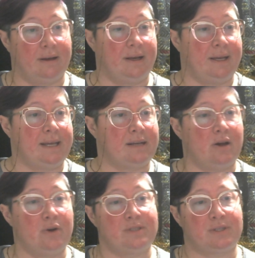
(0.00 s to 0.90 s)
He
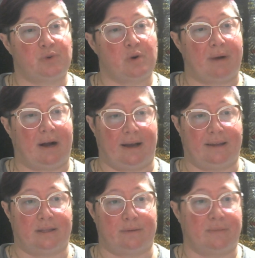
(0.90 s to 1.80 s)
closed the door
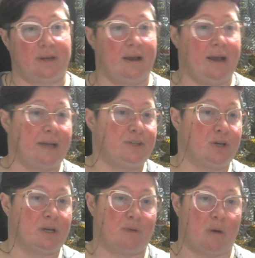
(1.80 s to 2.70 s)
behind them, and took a